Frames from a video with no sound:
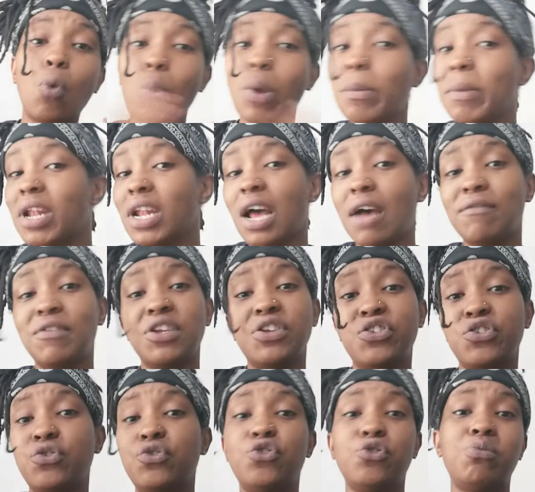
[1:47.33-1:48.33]
The women have the
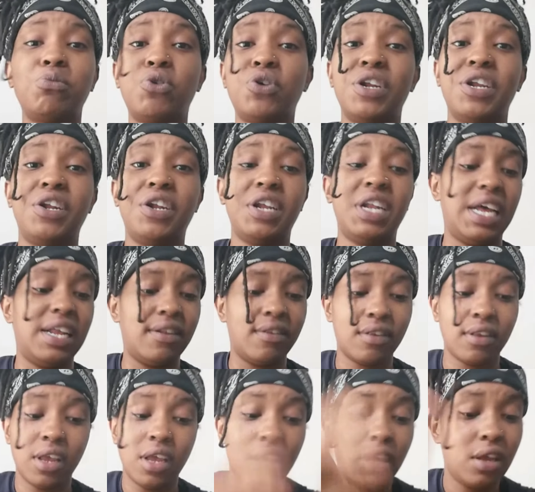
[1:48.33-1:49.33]
children more than the
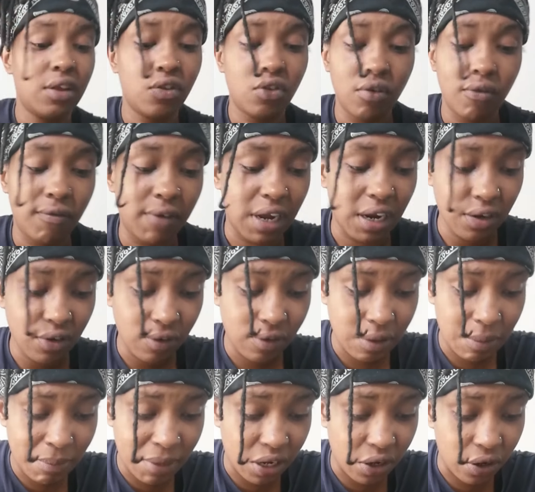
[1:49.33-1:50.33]
dads. It's a fact of
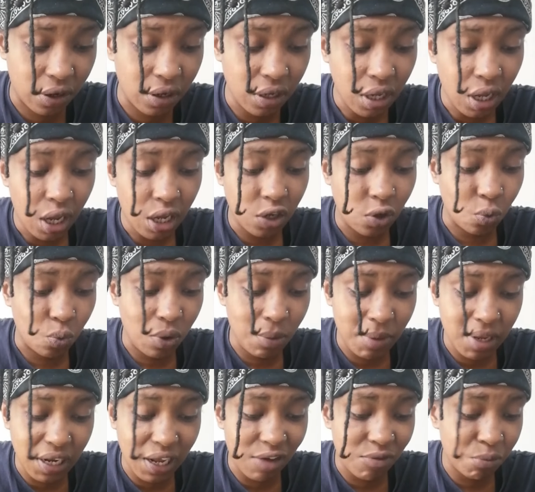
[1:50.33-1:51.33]
the matter. The
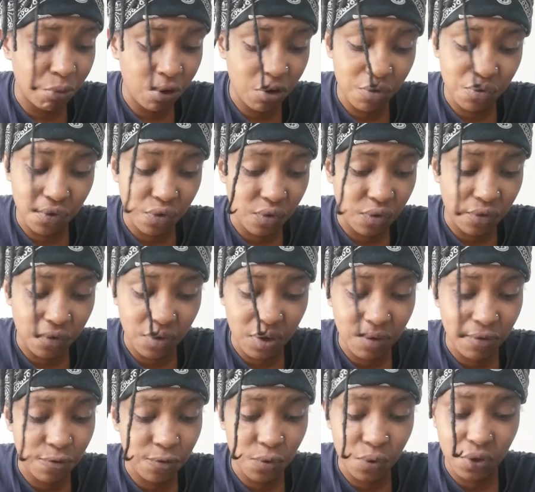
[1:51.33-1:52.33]
women have more of
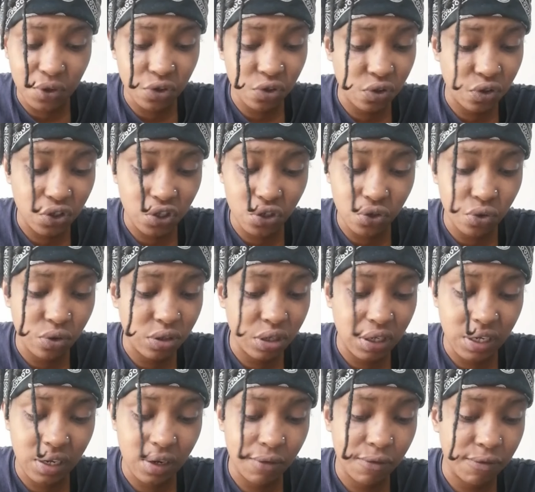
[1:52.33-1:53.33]
influence on
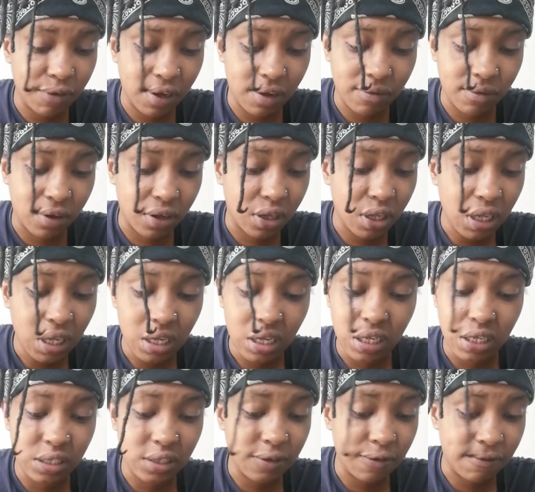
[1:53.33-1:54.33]
children than the father.
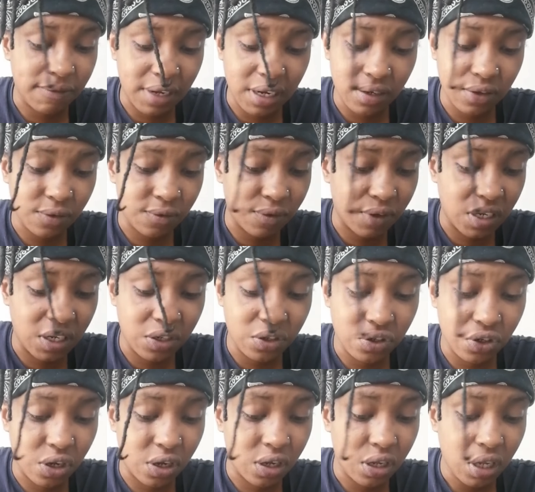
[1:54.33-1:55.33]
It's a fact of
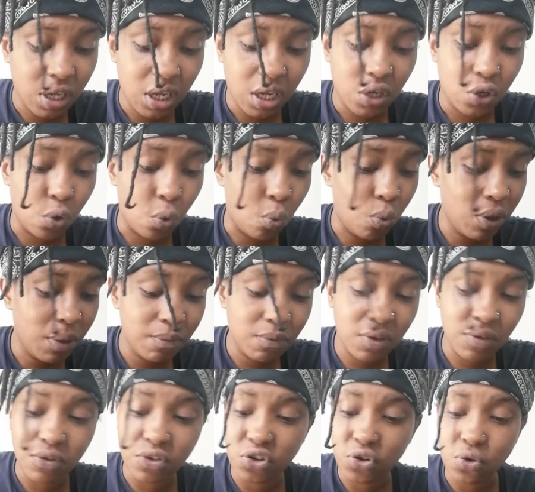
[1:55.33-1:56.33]
nature.
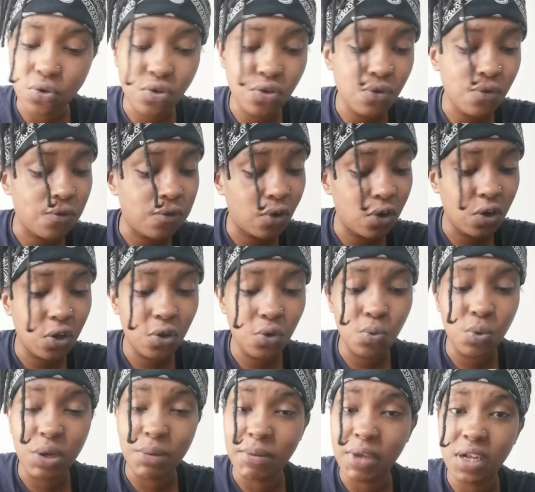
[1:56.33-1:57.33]
The children follow
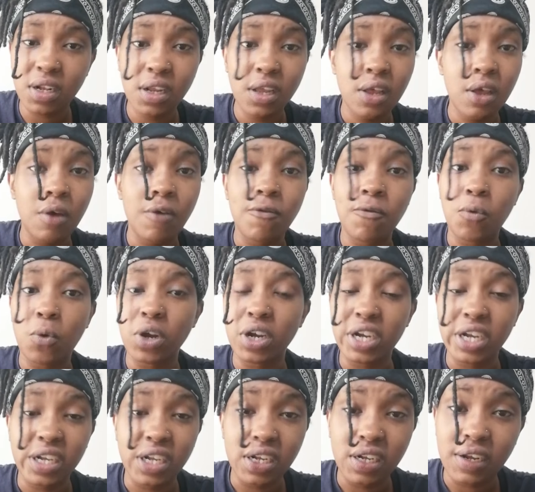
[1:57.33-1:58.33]
women
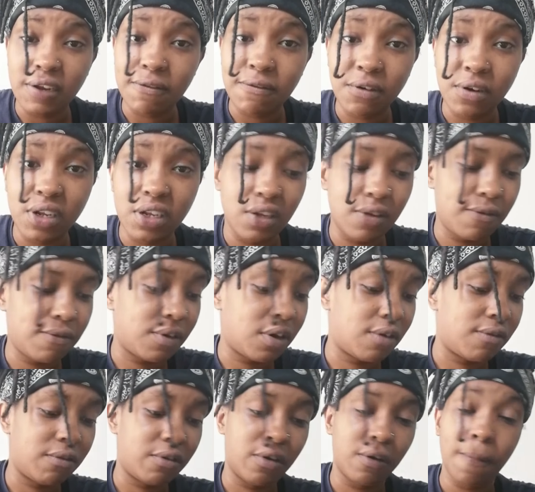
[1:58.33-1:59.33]
quicker than they follow their
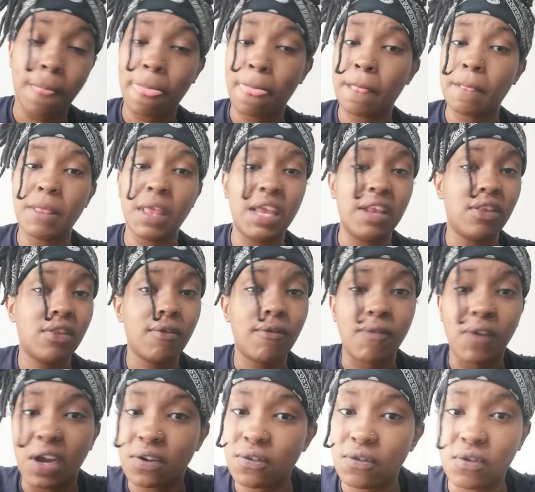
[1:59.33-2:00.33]
father. It's a
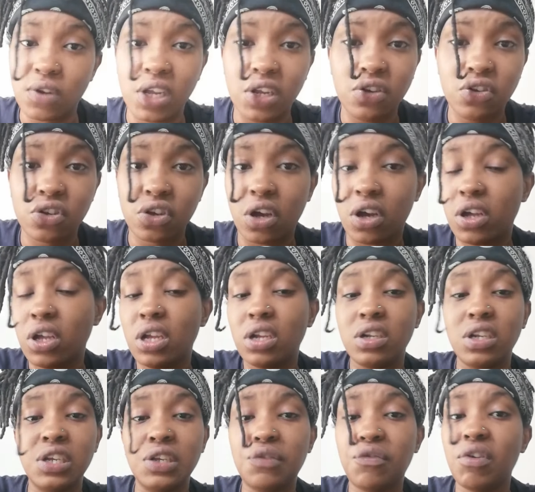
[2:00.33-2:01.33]
fact of nature.
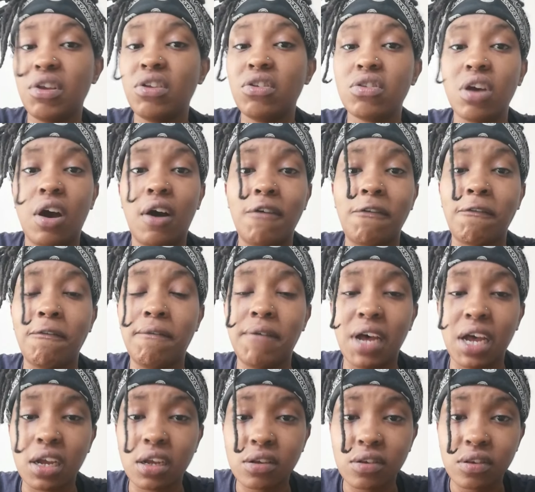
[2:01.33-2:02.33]
These things are
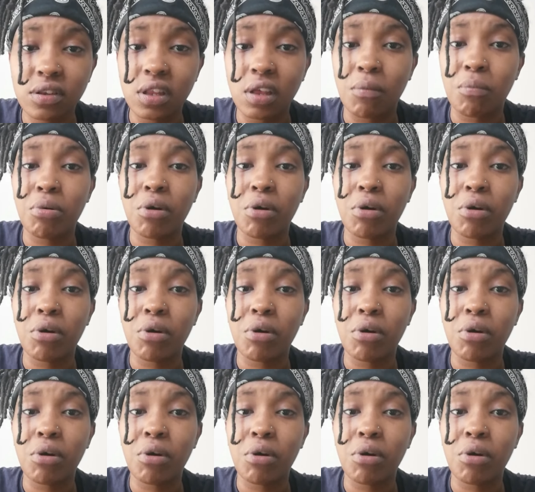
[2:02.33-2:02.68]
facts.